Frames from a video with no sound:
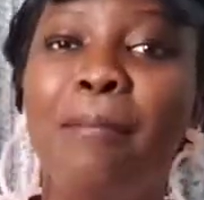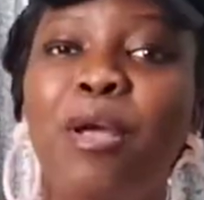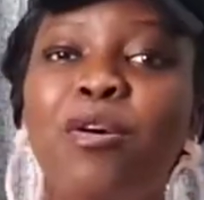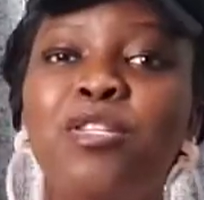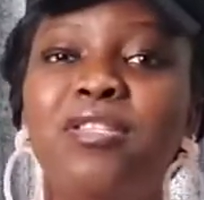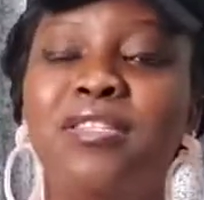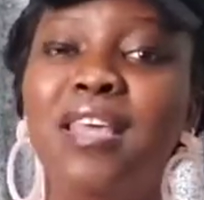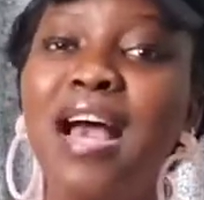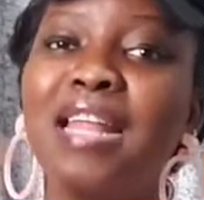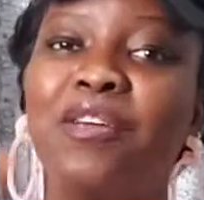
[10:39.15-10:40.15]
Because
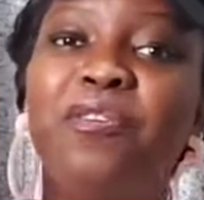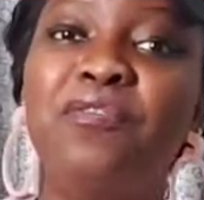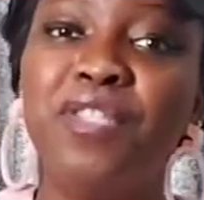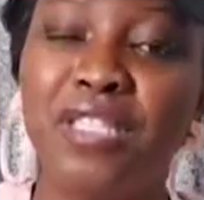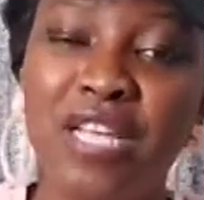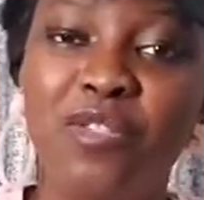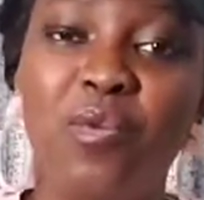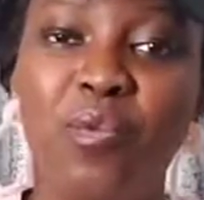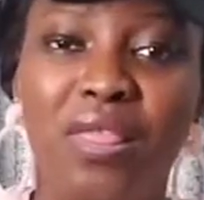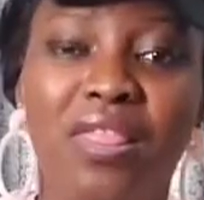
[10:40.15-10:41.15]
she had a
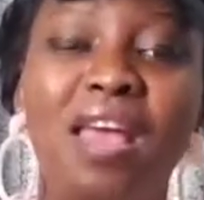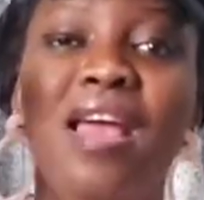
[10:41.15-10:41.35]
conversation with